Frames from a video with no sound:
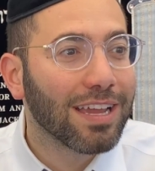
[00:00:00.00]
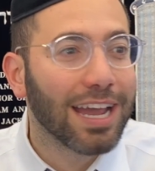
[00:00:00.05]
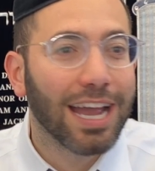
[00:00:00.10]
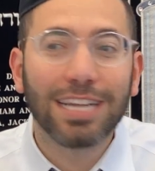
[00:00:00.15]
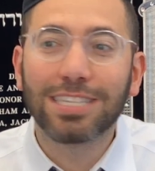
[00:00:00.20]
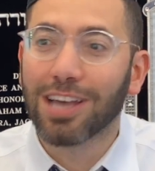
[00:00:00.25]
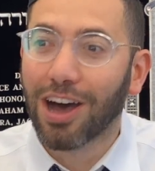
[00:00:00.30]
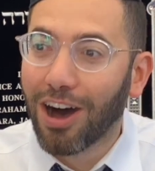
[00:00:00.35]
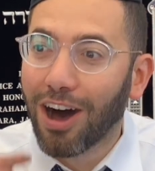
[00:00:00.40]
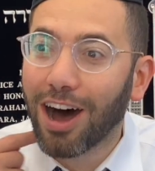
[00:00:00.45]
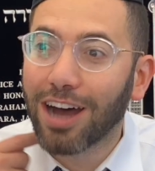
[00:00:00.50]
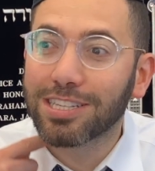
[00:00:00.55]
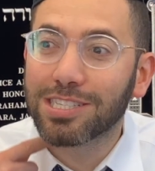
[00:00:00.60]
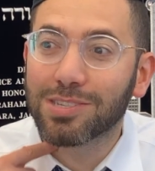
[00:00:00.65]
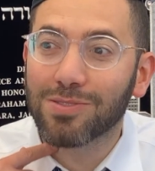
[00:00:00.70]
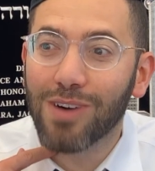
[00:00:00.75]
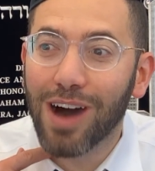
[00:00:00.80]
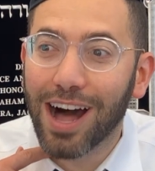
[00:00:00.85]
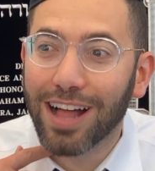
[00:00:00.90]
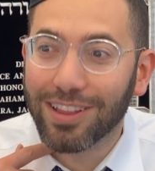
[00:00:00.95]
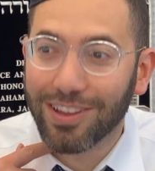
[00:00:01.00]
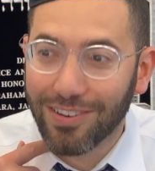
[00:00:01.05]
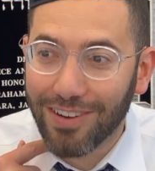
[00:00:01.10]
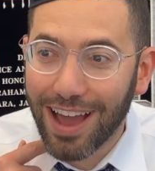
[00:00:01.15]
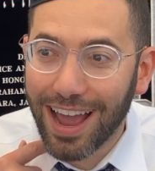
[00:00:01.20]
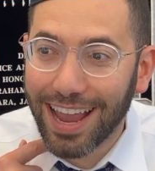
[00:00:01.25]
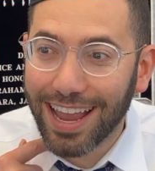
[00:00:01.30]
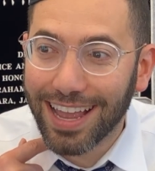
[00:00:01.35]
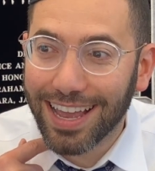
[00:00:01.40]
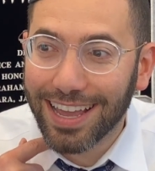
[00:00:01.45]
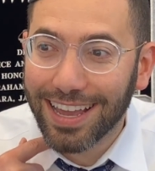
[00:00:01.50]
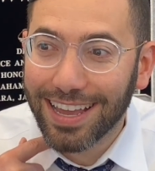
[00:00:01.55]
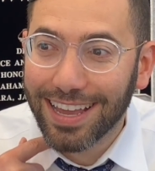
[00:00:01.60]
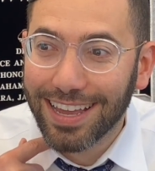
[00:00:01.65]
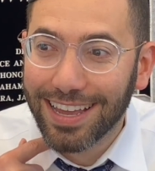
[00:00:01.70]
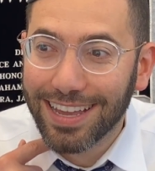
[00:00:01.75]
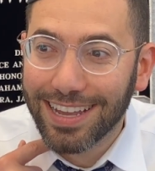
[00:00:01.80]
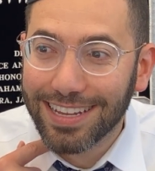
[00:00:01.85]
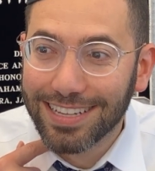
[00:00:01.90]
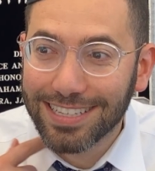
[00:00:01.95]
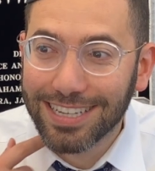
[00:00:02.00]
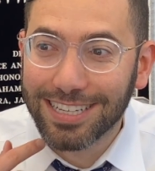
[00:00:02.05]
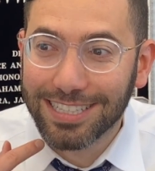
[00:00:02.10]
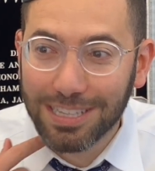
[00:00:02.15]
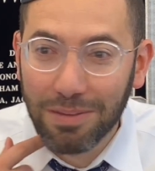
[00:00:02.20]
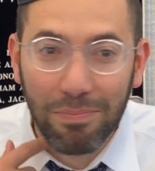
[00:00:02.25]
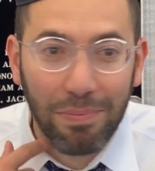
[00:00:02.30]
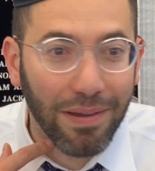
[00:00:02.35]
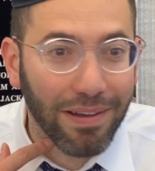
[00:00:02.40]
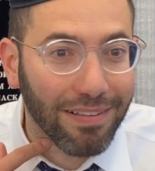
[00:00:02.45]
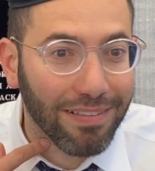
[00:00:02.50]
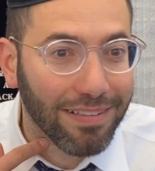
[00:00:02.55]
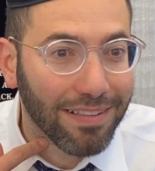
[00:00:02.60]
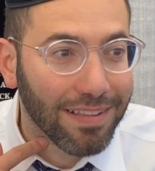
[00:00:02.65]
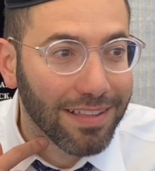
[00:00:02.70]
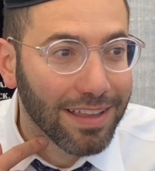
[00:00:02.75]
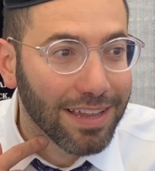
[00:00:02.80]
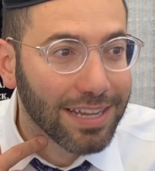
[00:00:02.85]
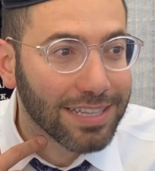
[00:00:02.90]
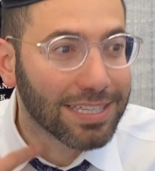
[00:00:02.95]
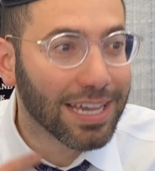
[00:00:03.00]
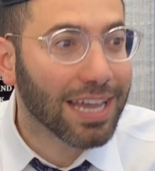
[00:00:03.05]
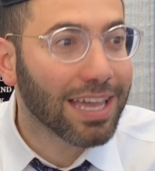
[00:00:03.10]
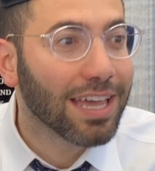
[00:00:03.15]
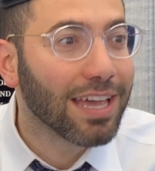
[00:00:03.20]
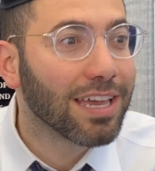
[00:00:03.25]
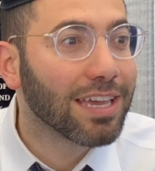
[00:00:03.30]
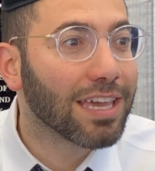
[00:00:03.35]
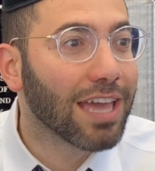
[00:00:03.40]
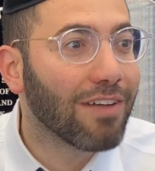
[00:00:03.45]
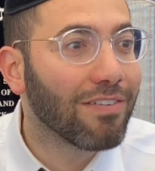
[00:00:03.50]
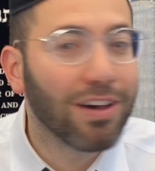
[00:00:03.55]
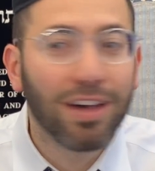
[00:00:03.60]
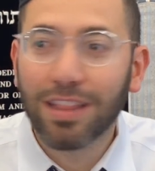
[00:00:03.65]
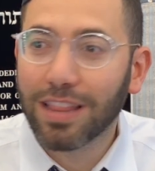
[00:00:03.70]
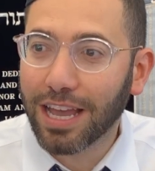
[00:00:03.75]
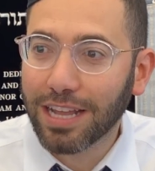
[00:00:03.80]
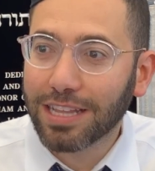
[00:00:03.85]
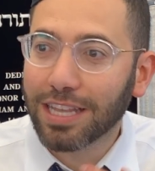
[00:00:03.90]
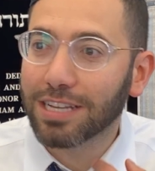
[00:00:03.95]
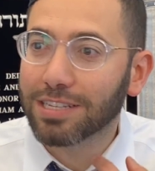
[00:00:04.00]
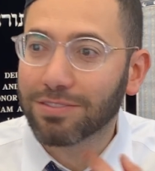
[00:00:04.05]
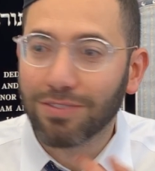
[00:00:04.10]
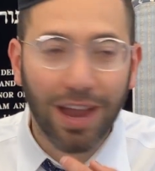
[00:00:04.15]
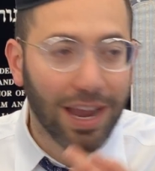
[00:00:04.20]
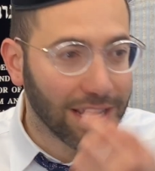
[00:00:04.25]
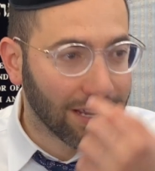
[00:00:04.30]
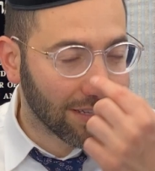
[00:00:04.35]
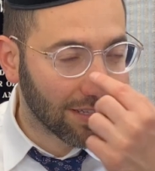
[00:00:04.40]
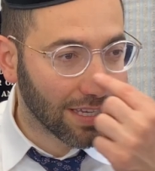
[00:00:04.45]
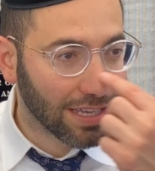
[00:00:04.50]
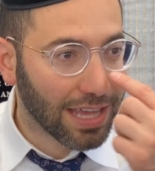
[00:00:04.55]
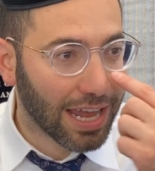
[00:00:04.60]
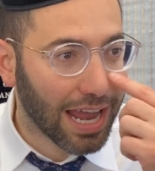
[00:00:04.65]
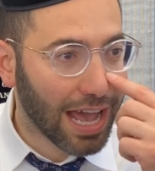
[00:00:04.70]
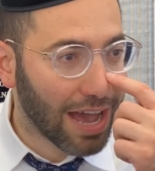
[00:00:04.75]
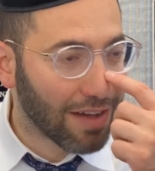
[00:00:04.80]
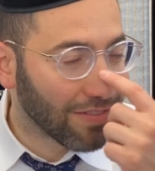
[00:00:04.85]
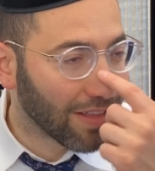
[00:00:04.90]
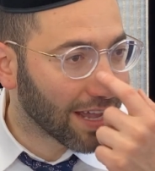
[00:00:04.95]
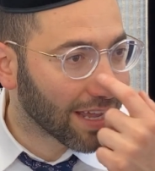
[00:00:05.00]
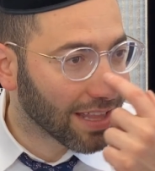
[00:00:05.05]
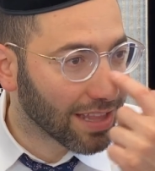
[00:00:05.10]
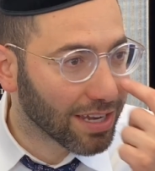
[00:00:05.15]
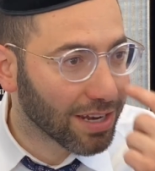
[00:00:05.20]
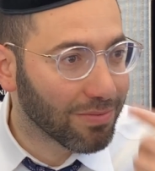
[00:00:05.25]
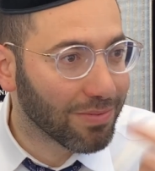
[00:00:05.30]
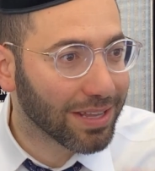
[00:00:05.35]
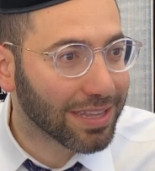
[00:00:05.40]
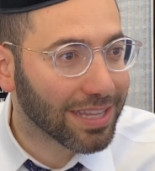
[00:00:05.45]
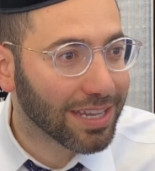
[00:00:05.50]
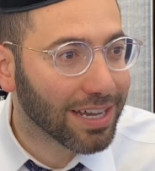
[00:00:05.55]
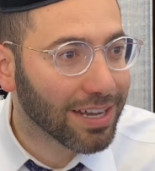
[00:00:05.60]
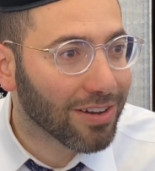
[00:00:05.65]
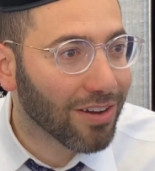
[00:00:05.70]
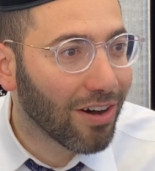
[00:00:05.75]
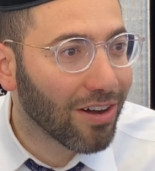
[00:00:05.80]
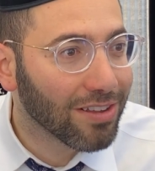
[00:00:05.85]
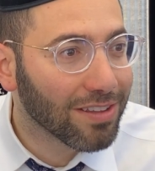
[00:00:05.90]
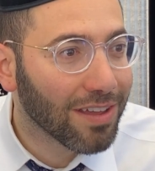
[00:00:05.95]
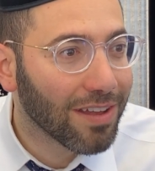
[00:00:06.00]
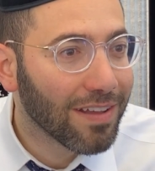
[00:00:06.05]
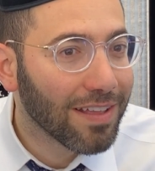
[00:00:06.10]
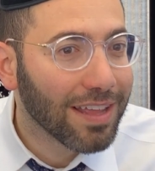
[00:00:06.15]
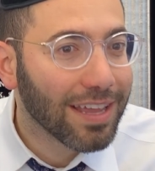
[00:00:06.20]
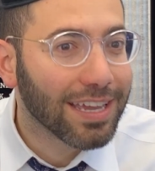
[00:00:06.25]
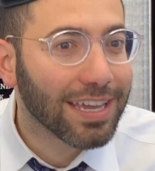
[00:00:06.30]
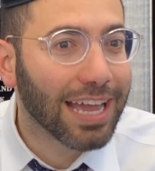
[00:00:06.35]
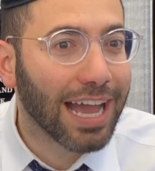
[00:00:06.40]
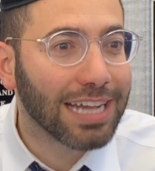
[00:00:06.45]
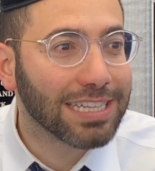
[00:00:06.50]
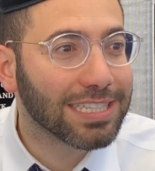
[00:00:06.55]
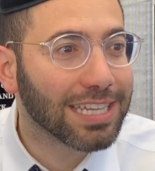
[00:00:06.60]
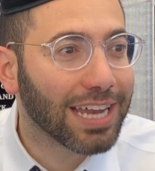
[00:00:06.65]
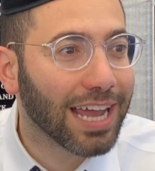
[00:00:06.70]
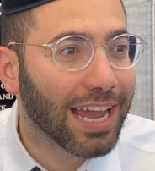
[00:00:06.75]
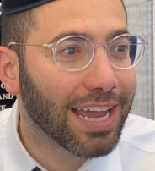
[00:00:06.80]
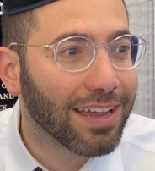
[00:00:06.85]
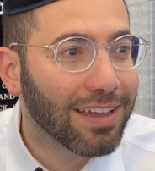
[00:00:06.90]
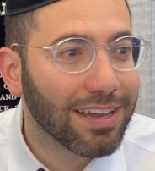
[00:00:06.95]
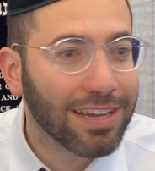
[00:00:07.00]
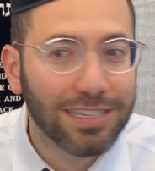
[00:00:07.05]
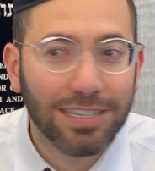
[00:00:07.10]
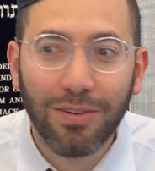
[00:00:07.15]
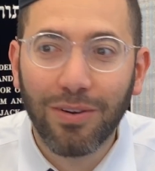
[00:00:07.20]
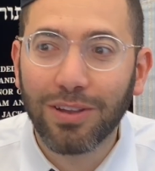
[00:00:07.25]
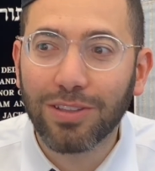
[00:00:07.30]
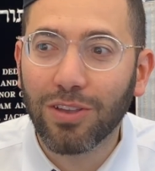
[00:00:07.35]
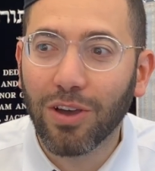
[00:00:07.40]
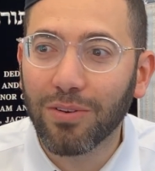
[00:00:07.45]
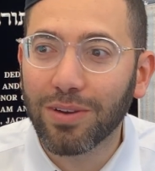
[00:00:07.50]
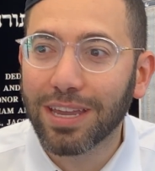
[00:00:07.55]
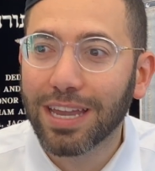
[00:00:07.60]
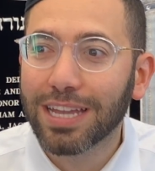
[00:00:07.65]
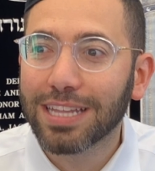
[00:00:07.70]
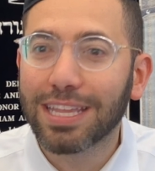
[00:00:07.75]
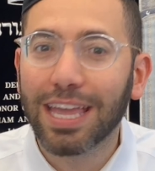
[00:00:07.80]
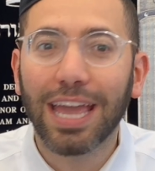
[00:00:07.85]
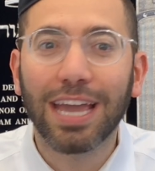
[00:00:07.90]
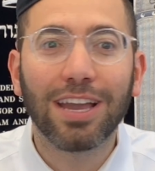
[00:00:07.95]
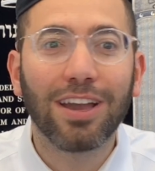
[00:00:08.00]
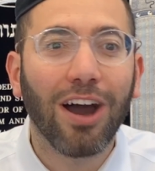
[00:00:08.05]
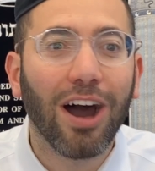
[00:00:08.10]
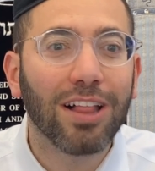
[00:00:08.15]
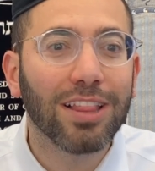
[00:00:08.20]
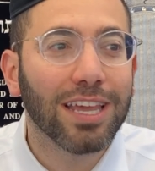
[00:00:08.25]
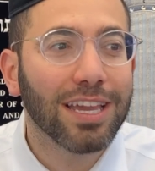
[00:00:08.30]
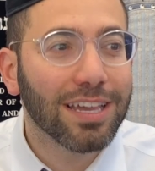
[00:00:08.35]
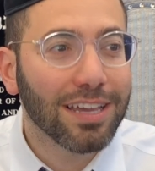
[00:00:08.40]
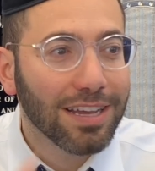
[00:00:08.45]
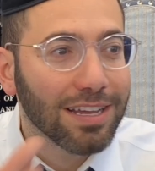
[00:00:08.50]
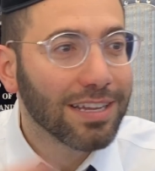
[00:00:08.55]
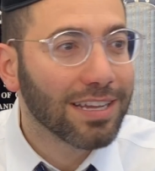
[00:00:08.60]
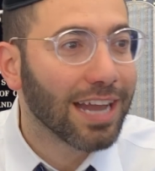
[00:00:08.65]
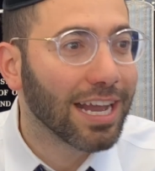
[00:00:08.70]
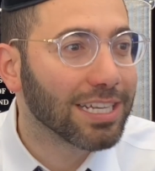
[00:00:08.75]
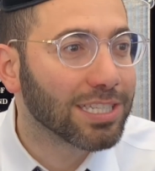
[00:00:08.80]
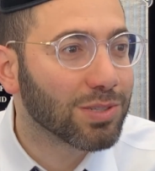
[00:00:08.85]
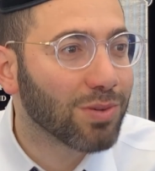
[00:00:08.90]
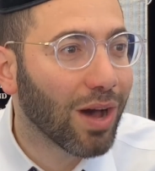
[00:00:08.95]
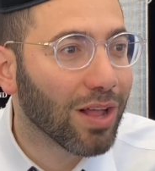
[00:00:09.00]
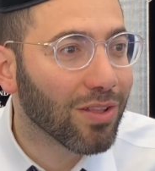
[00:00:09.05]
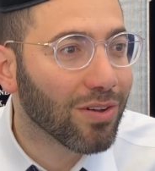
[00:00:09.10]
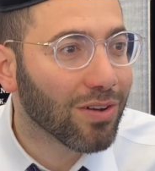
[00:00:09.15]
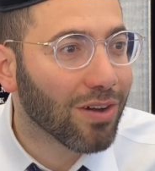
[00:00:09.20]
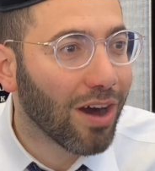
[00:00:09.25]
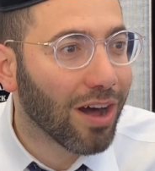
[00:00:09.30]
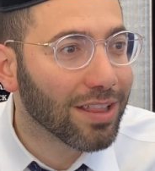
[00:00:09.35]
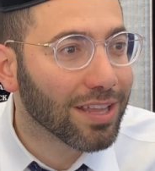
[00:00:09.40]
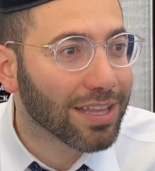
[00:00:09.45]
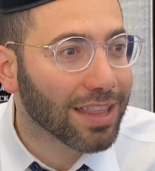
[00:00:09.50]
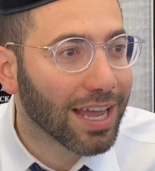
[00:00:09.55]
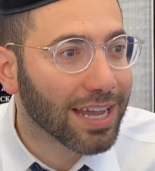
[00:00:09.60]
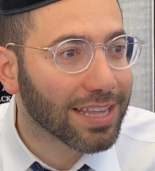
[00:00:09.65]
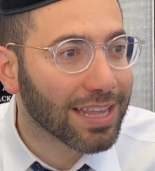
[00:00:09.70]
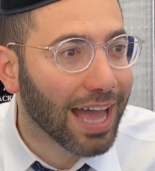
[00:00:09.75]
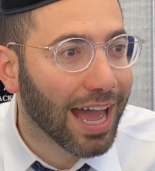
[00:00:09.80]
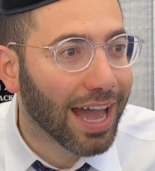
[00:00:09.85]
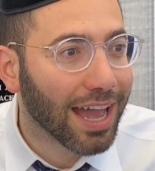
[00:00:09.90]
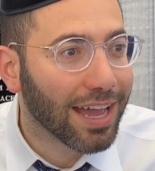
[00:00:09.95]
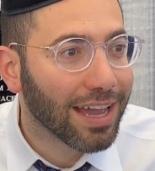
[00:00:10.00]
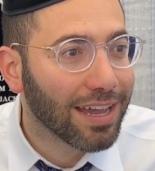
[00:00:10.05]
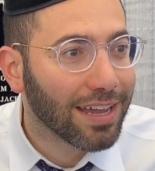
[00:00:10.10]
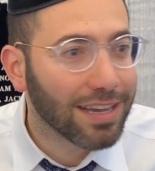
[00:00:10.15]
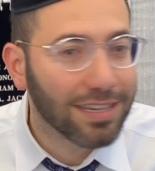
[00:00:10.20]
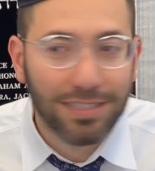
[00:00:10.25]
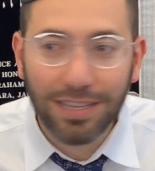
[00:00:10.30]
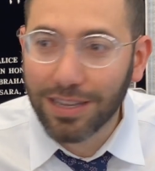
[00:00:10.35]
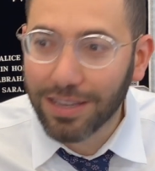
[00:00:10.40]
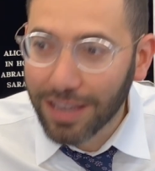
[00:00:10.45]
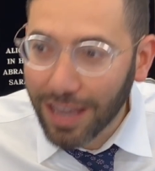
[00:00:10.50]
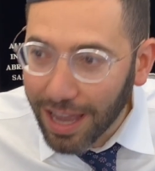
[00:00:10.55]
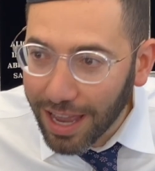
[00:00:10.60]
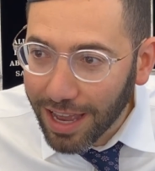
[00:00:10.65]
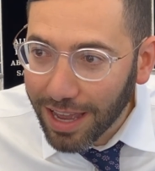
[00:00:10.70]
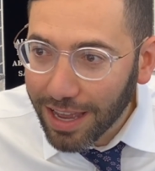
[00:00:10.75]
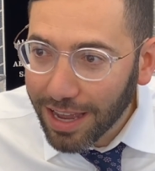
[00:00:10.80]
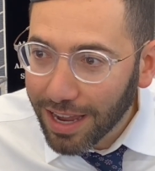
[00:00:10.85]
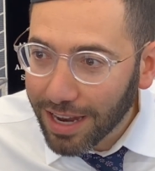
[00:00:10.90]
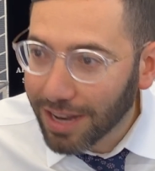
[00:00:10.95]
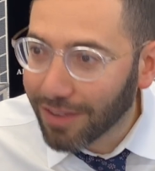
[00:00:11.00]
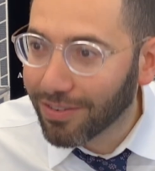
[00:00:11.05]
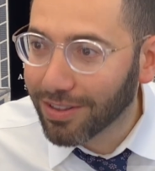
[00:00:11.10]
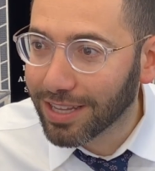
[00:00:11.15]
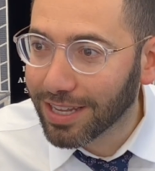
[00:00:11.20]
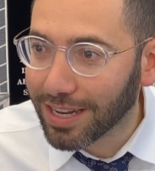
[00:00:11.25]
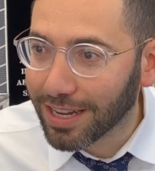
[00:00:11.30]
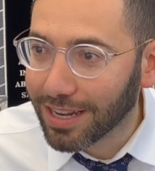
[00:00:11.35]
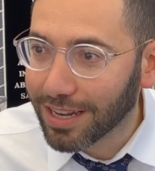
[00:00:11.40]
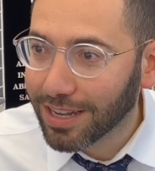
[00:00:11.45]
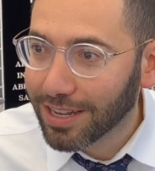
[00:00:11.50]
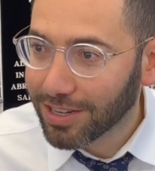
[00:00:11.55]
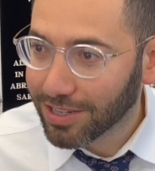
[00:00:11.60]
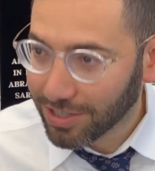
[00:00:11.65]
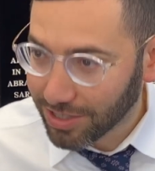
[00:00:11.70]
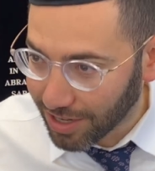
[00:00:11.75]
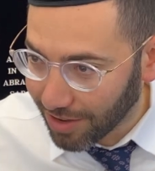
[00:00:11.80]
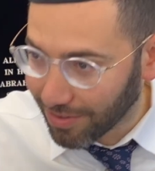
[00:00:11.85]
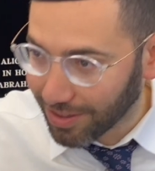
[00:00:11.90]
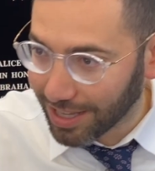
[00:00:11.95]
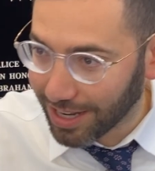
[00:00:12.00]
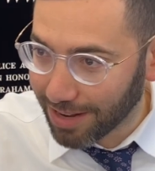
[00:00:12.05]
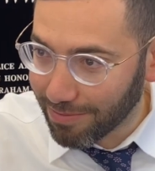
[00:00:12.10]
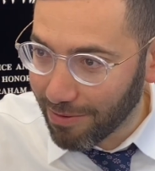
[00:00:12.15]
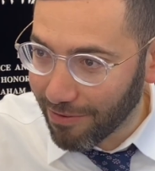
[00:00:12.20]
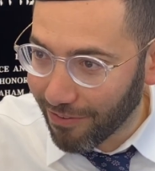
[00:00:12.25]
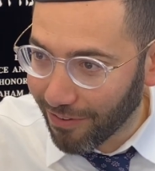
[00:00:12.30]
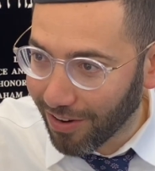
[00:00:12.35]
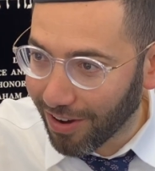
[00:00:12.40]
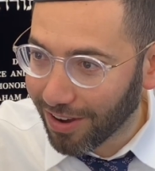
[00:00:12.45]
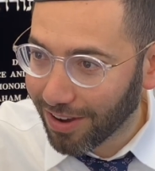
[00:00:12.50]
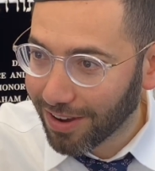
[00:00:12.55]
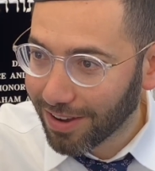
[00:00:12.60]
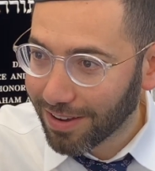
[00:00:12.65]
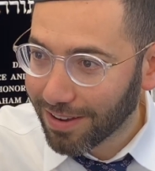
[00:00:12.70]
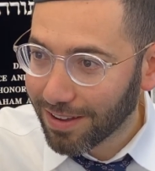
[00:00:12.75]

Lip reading: It's a hard swallow, right? It's a pill. It's like, you have like this, right? You see that I have like a little bit cold? Yesterday, somebody told me, take garlic and swallow garlic like that. He's like, yeah? Never did it. You ever did it before?